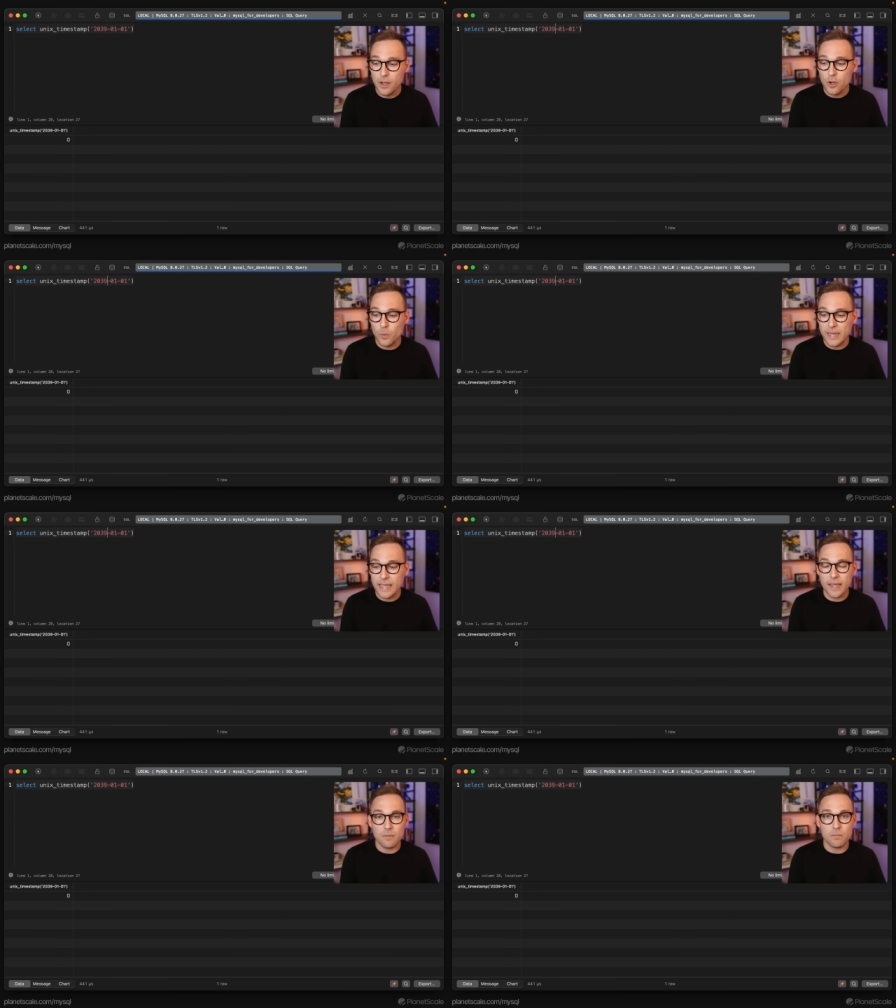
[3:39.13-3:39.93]
we
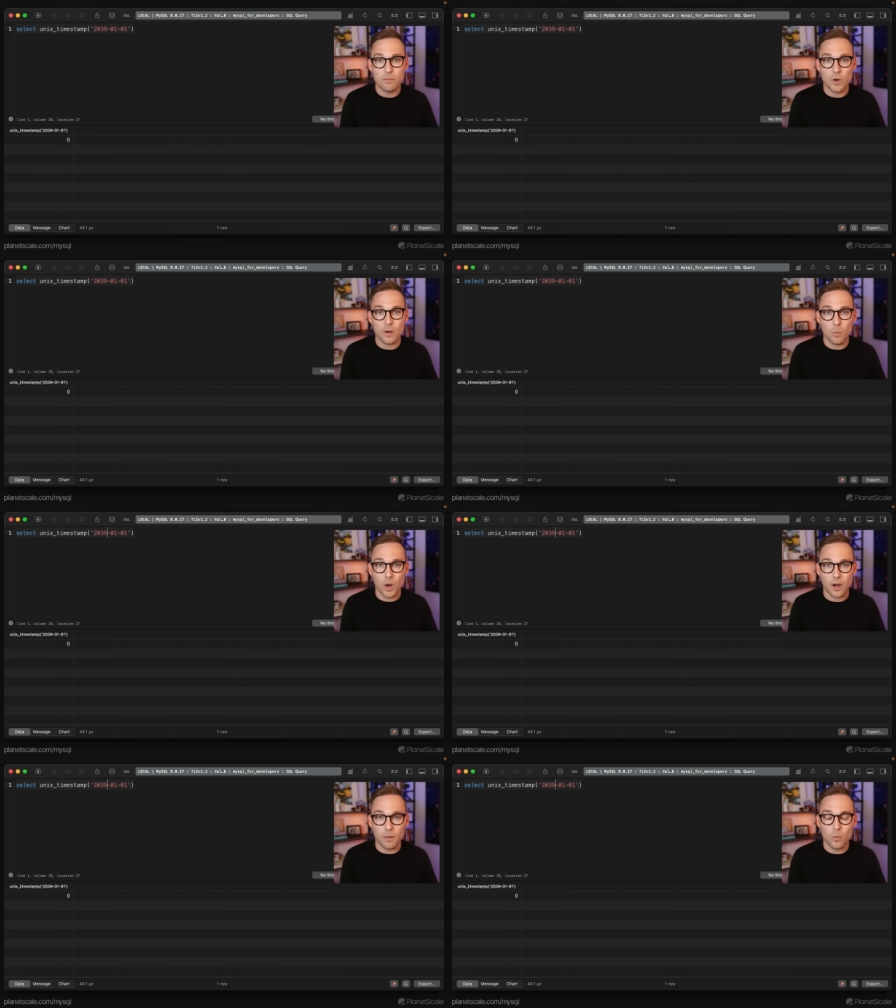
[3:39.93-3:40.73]
get wah,
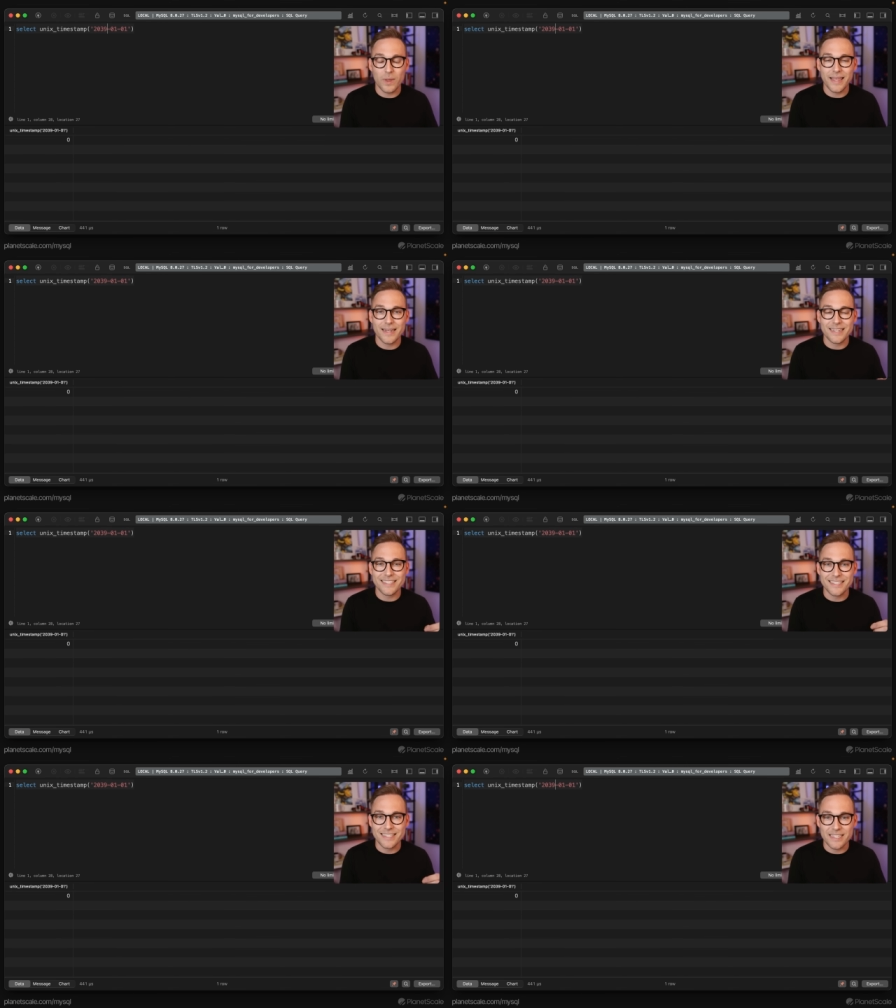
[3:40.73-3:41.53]
wah, we get
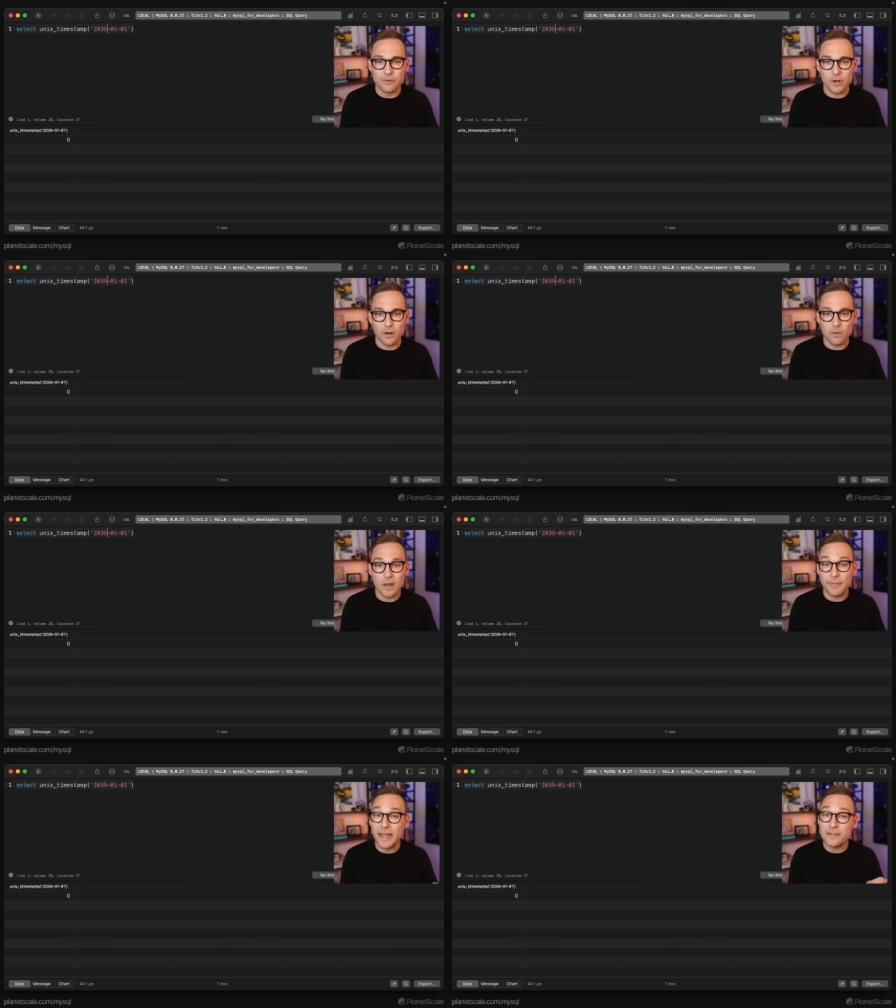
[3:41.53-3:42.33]
zero,
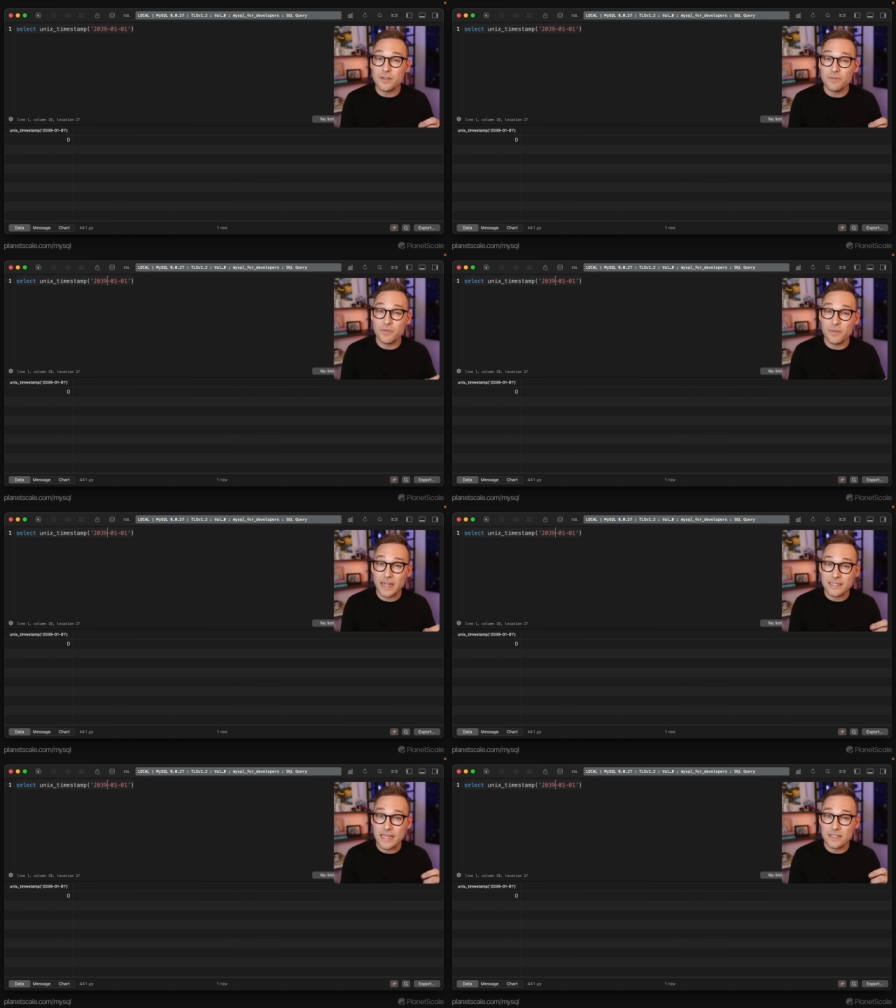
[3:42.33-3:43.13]
and that's of
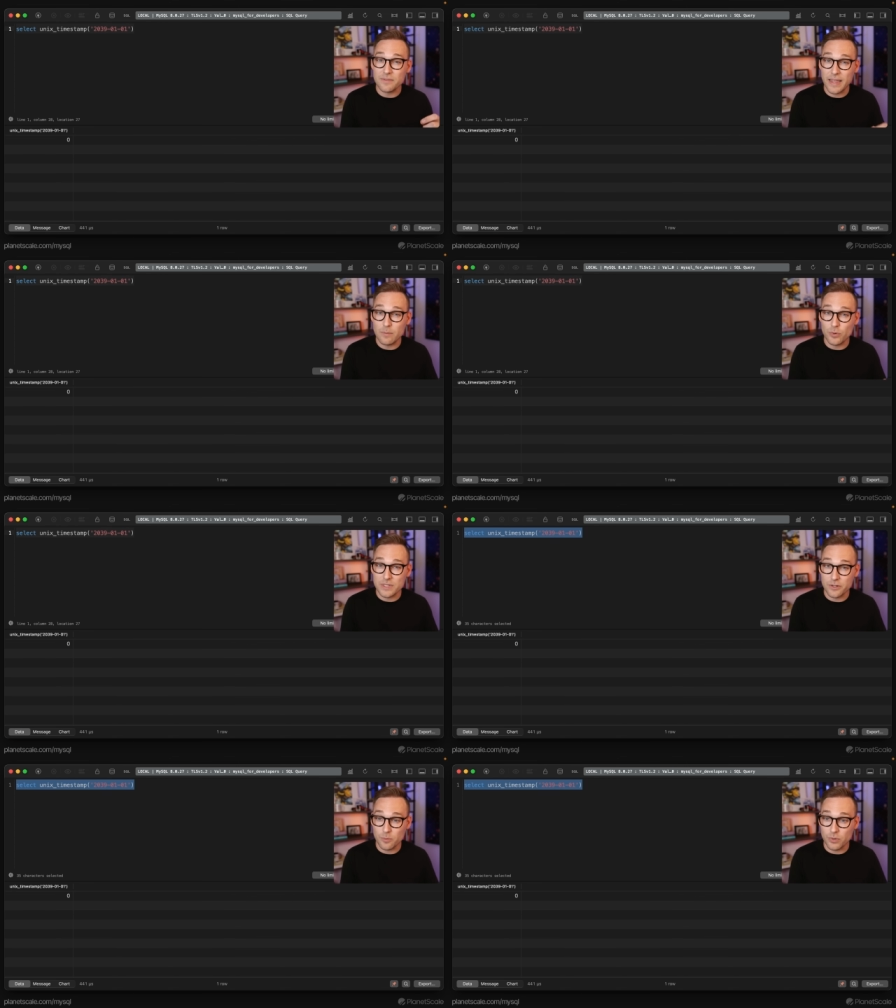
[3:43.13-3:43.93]
that's as of
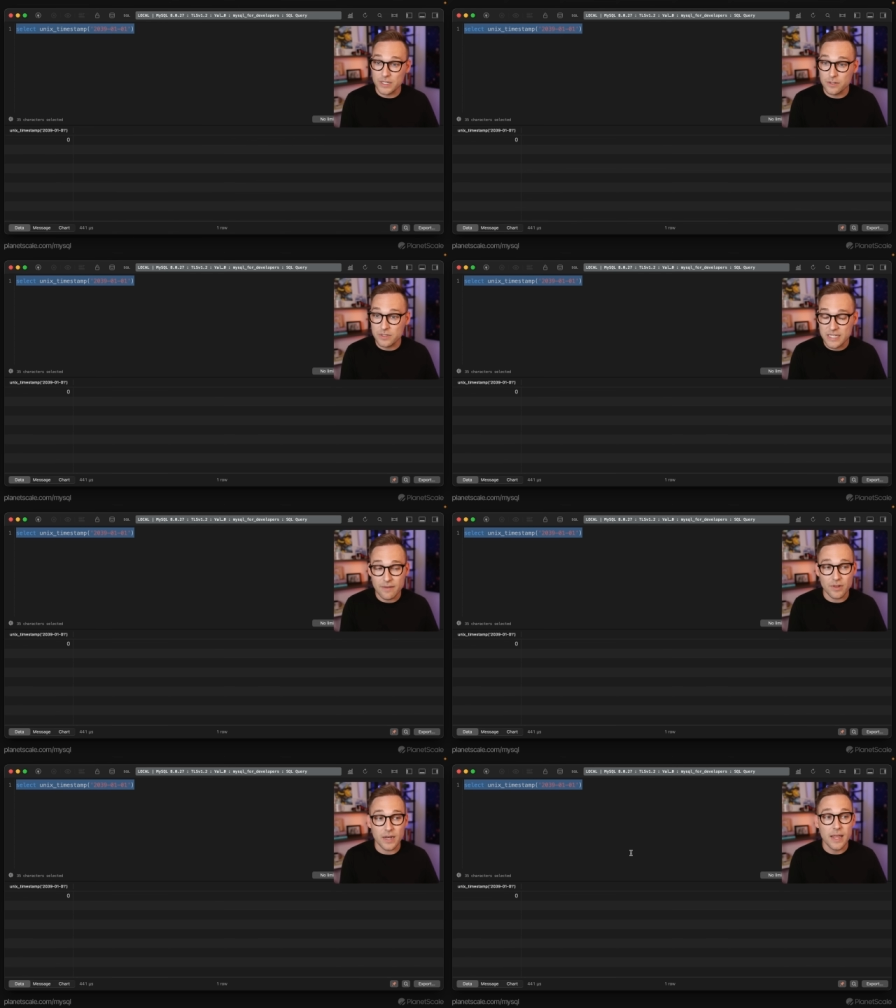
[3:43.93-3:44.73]

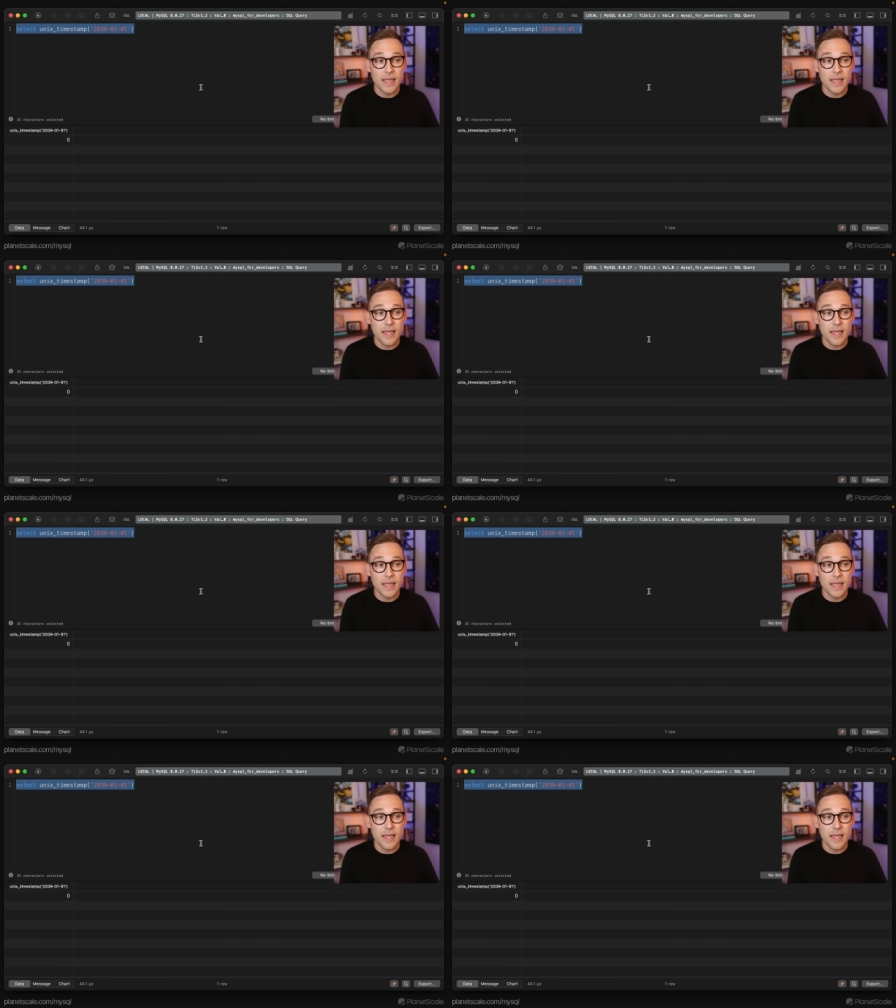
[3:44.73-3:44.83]
8.0.27.